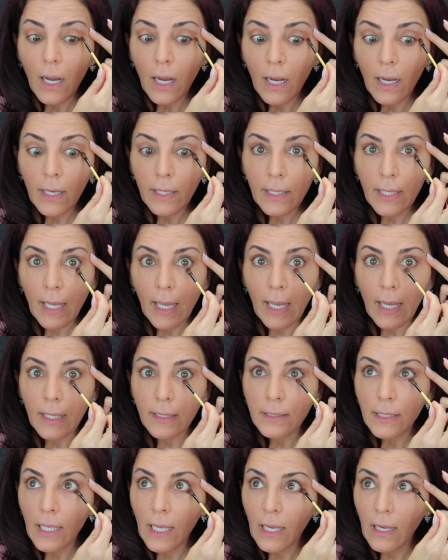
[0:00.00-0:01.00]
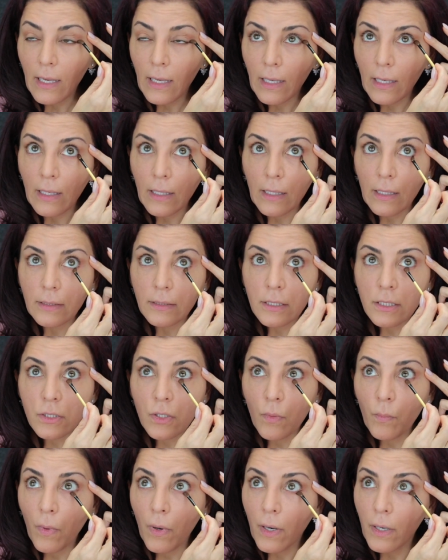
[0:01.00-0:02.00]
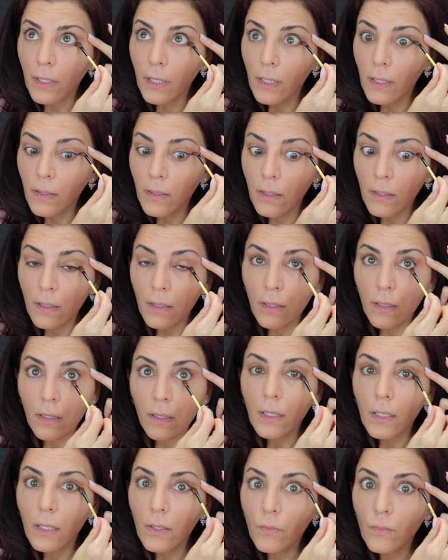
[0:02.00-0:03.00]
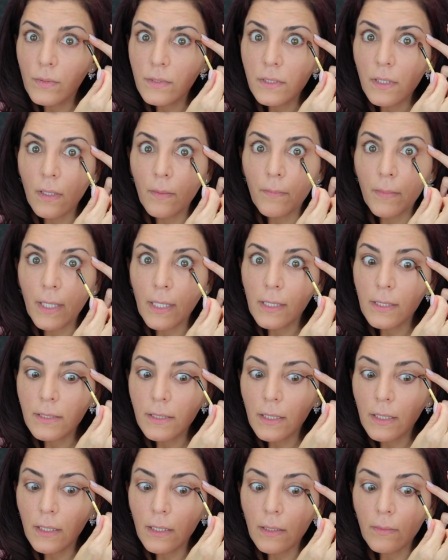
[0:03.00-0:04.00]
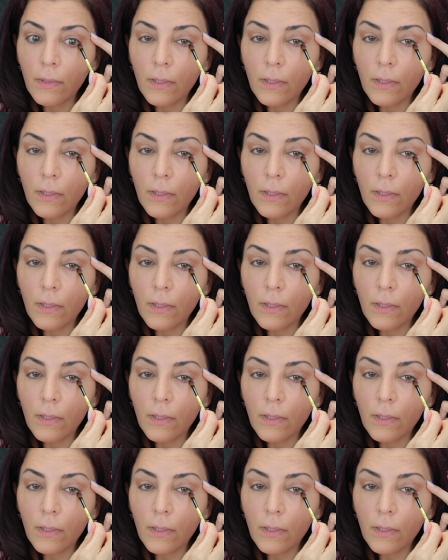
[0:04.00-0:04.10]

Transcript: I had a disco party. It was amazing.